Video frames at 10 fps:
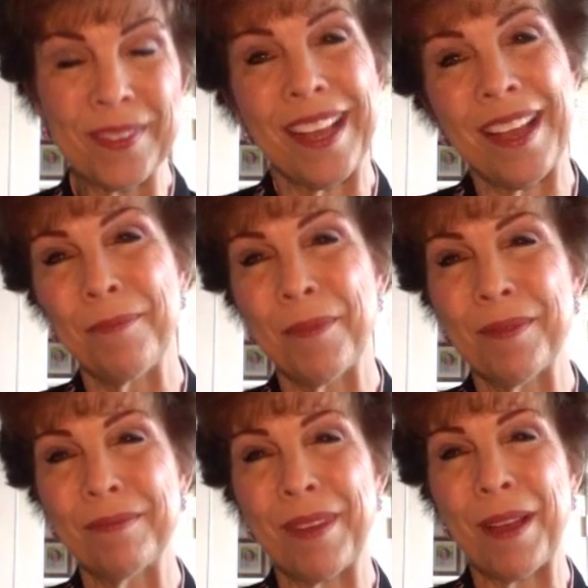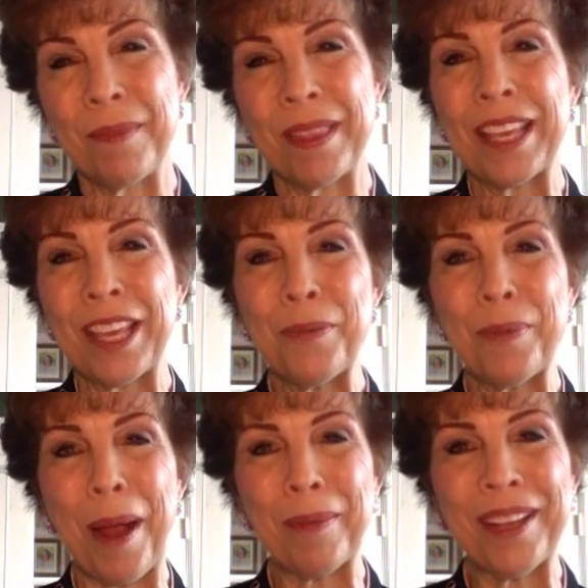I'm thinking you
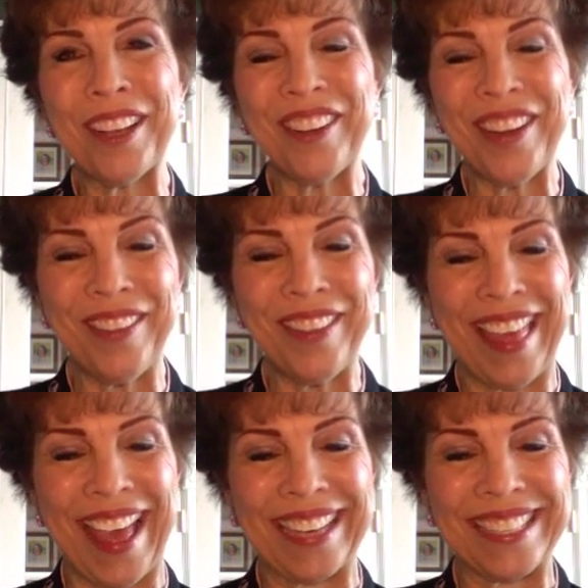probably agree with that.